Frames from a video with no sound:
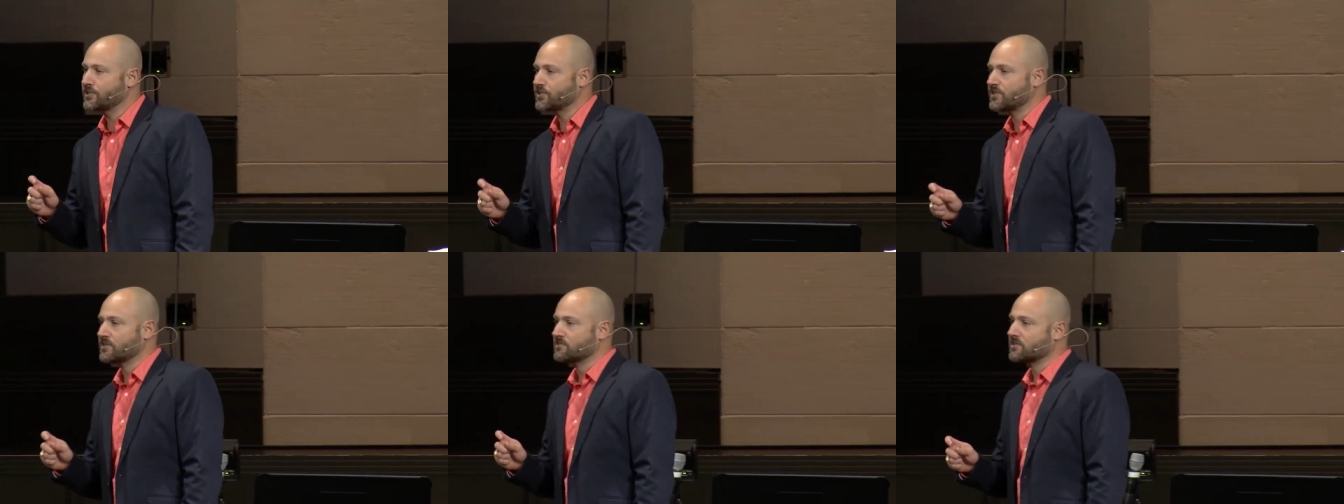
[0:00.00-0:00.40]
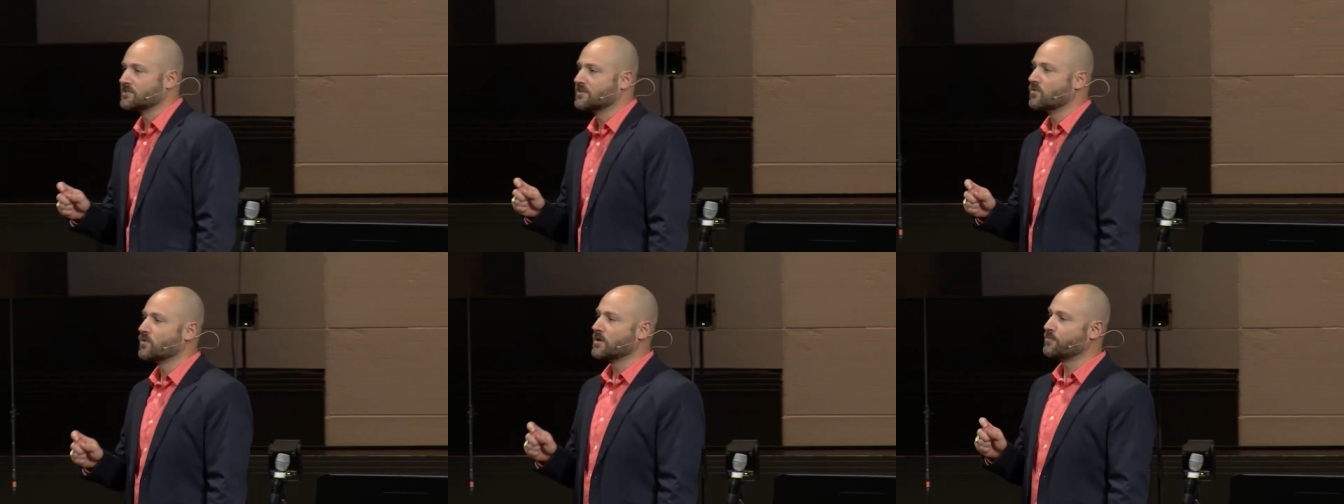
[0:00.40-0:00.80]
this because
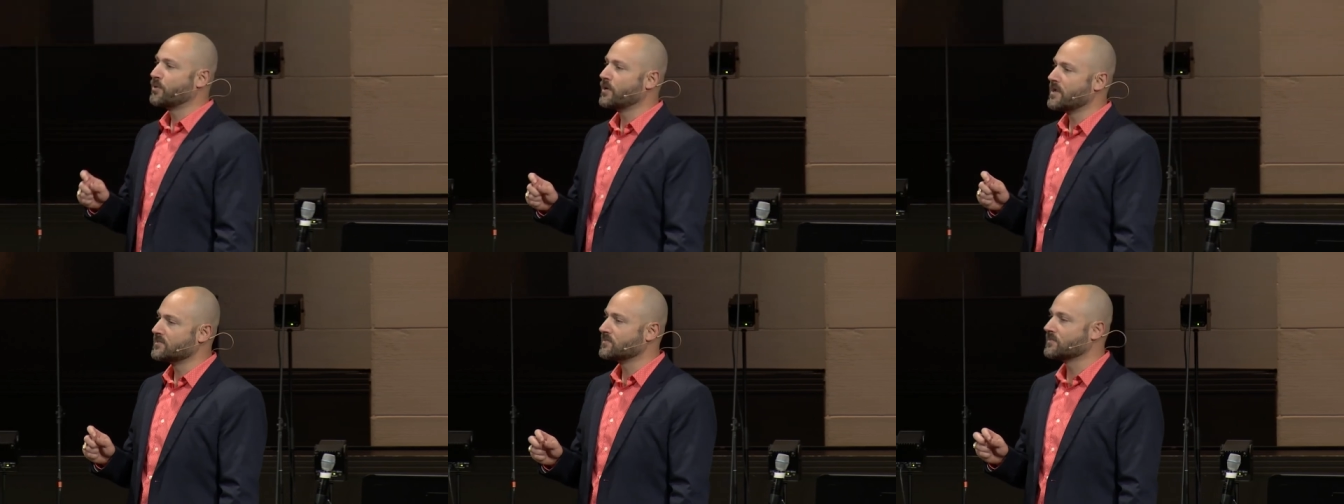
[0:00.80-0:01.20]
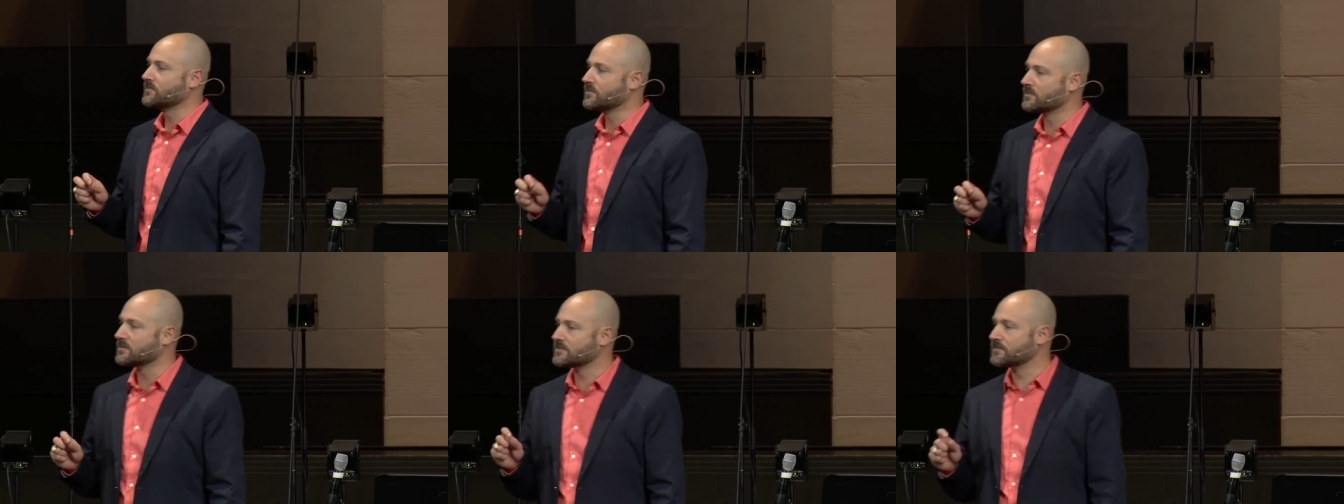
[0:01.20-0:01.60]
I want to press into
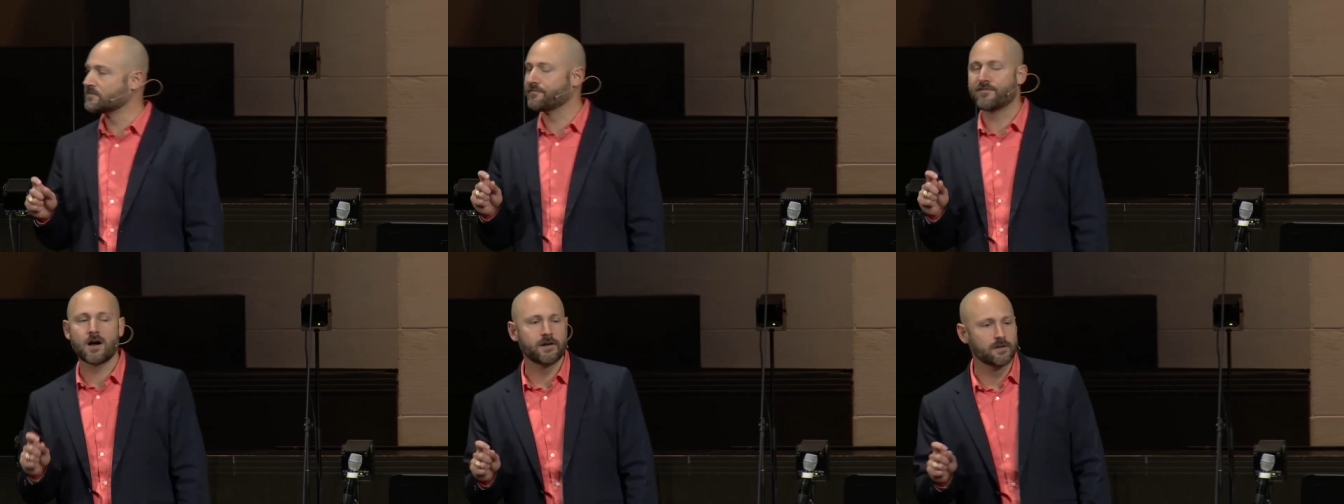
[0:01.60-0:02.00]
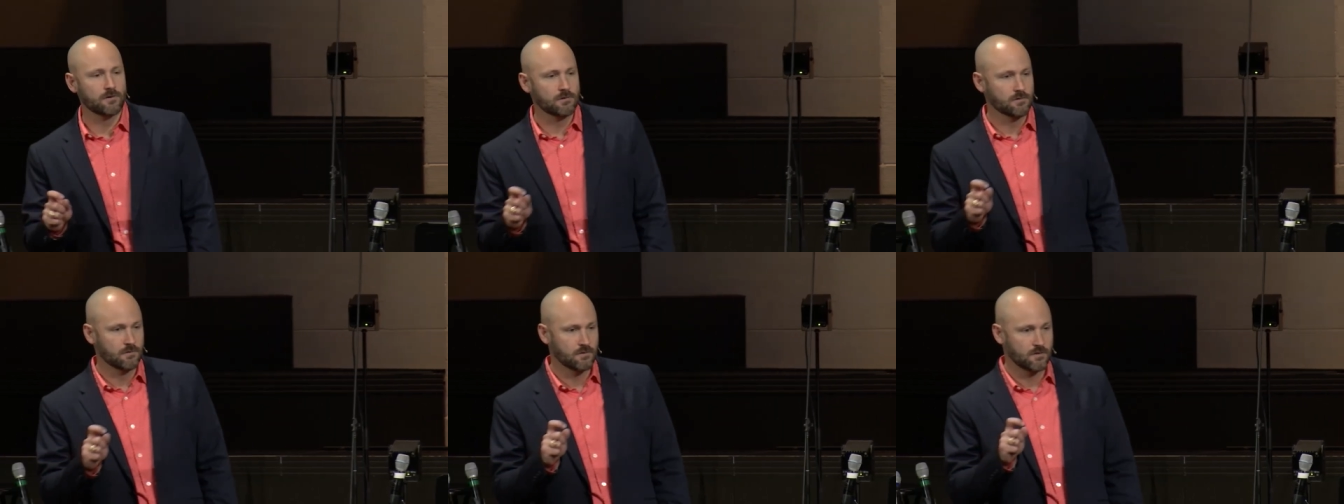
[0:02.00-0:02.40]
this
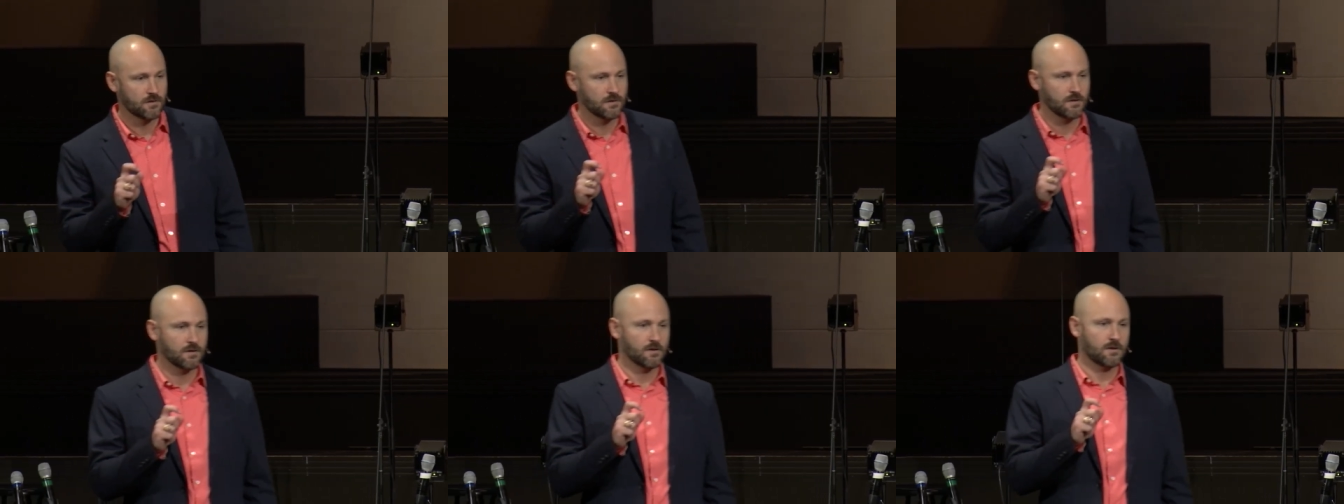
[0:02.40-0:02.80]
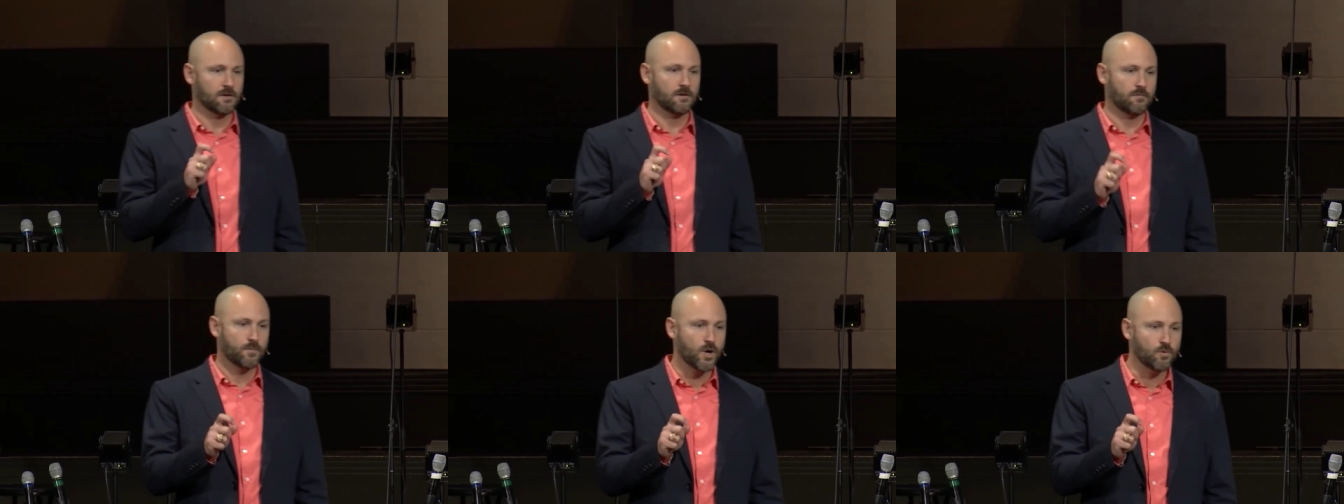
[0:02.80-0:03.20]
final
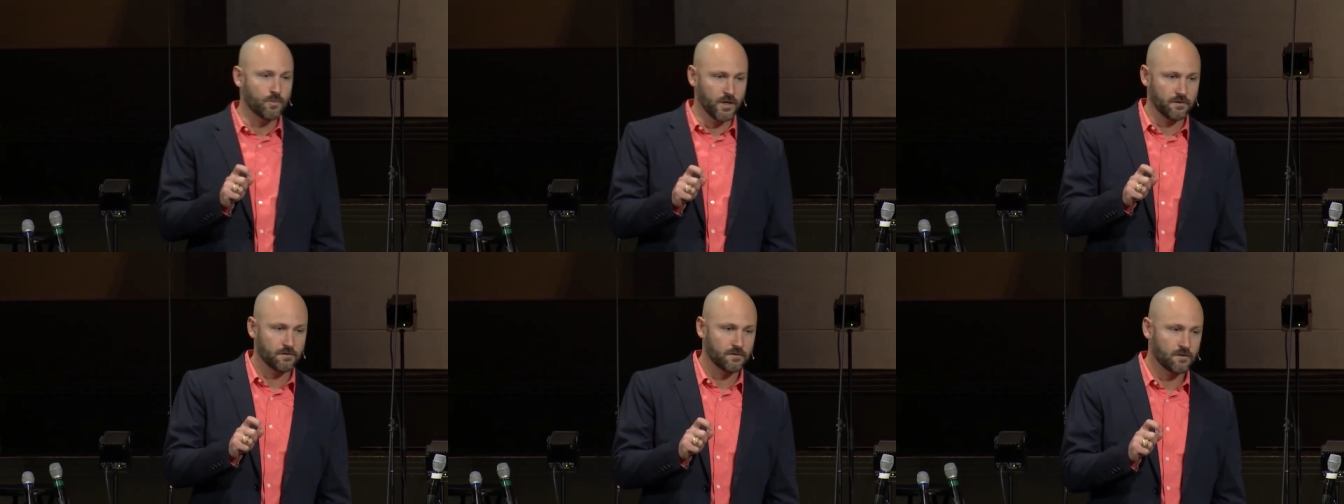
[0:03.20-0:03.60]
moment.